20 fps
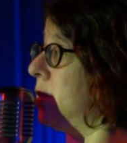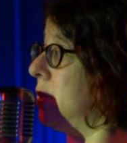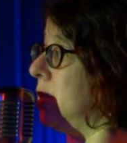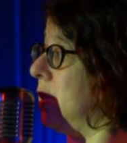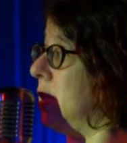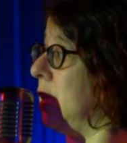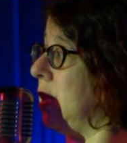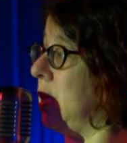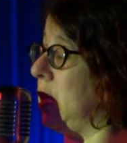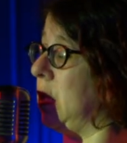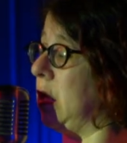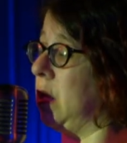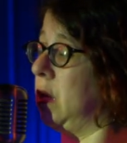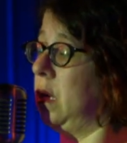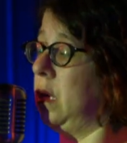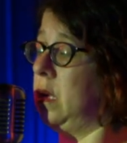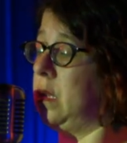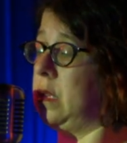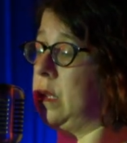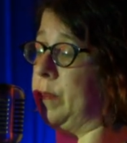to the,
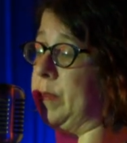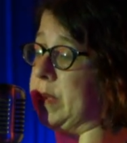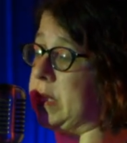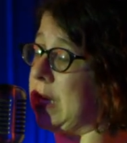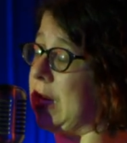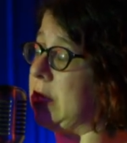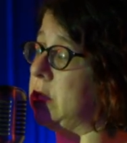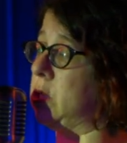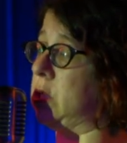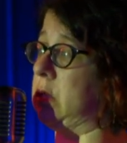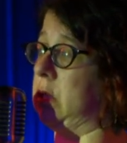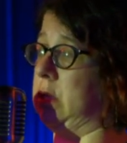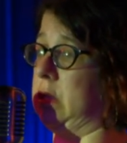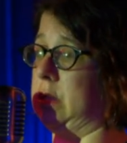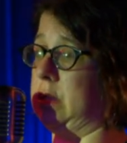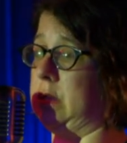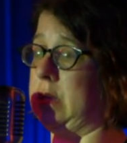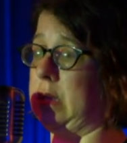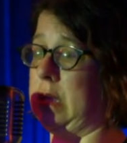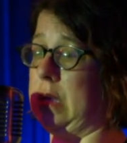the
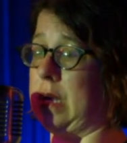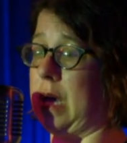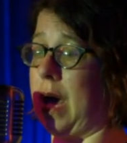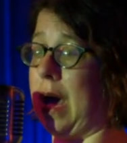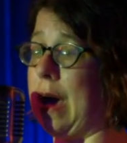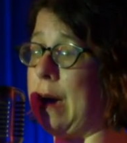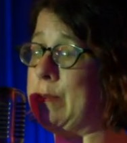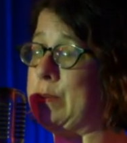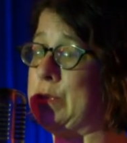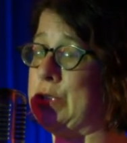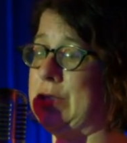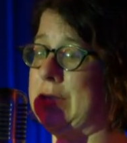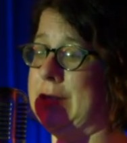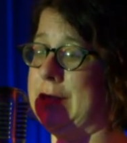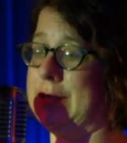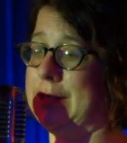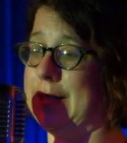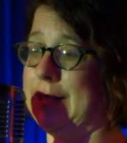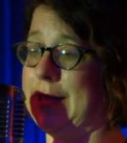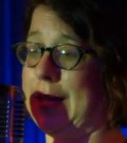potentials and the
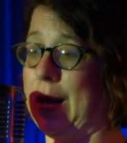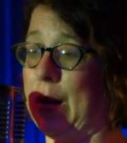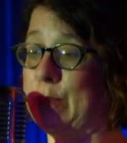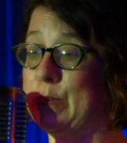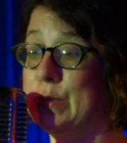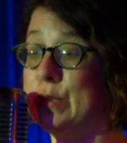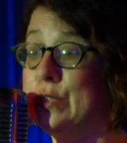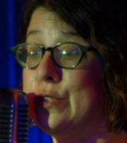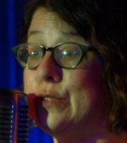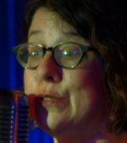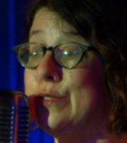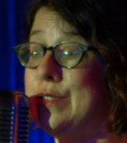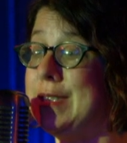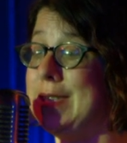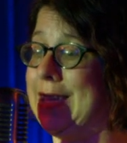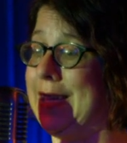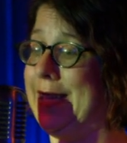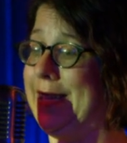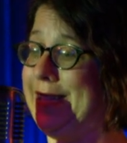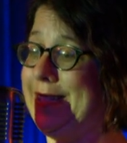options and the
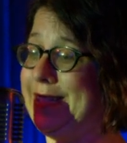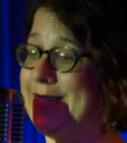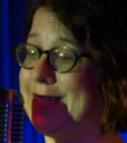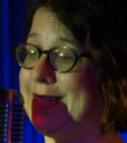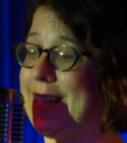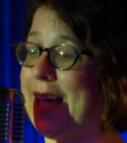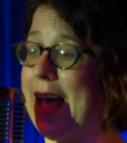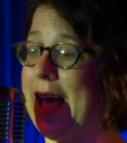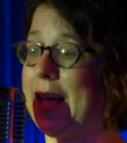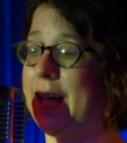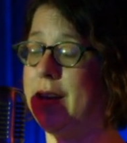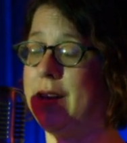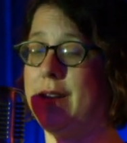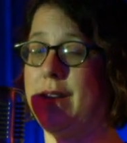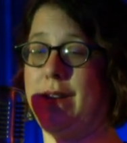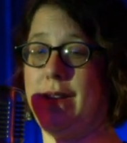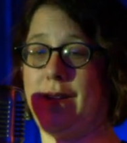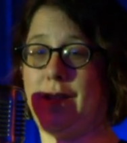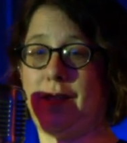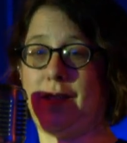opportunities that,
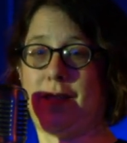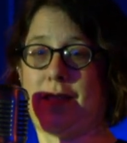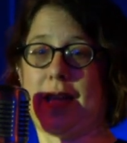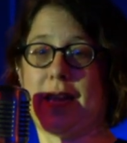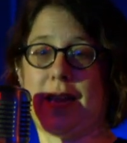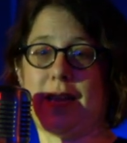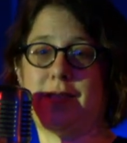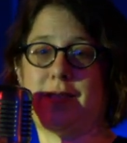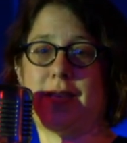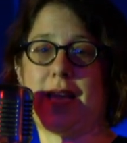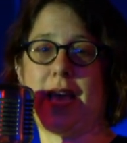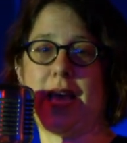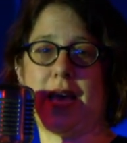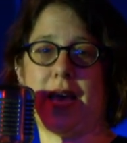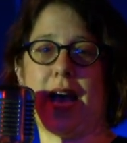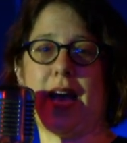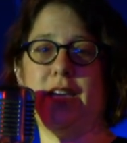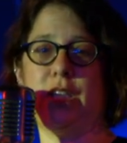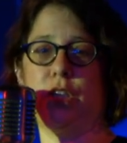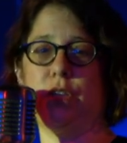that saying,
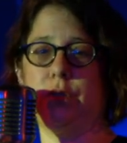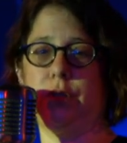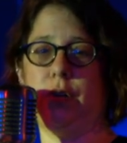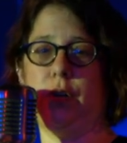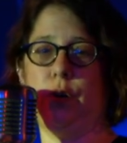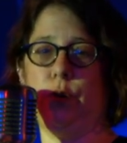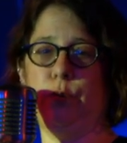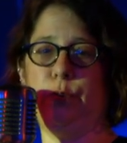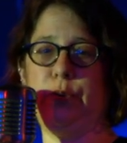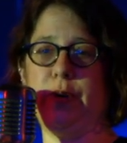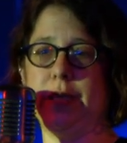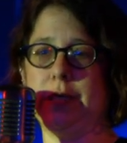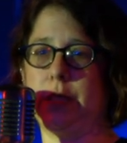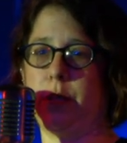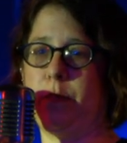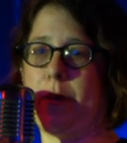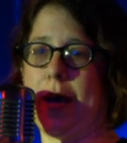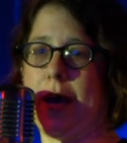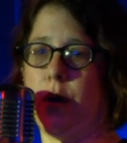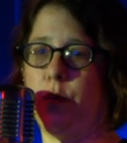I don't know, brings
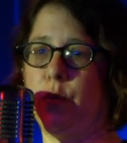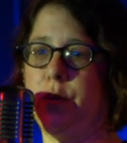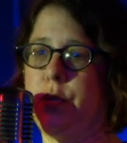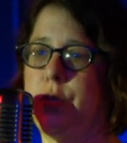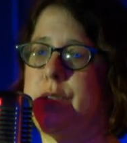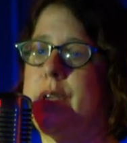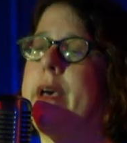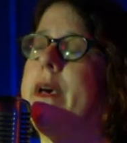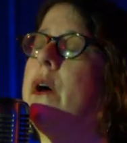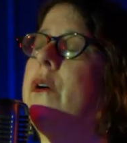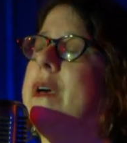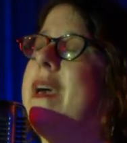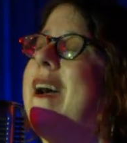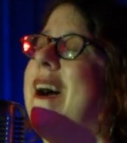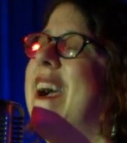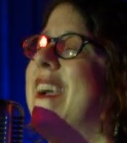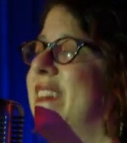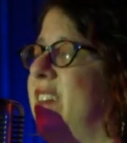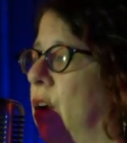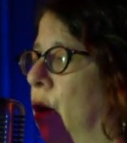about. When you say, oh, yeah,
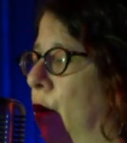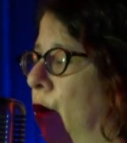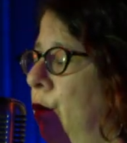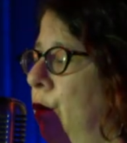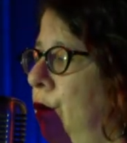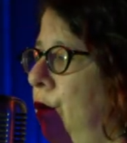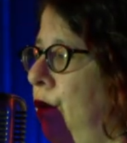I know,